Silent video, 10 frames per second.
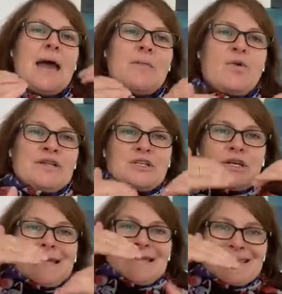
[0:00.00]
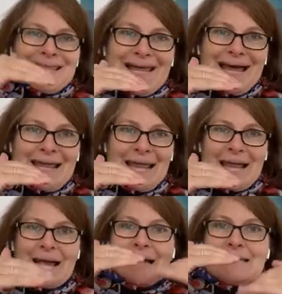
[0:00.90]
And once you can get to that
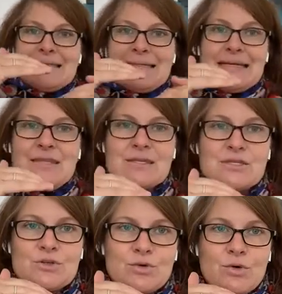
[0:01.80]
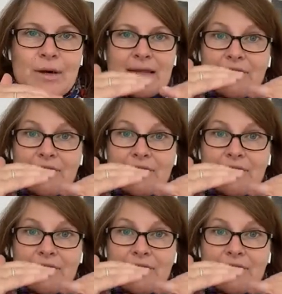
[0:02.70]
layer underneath the story,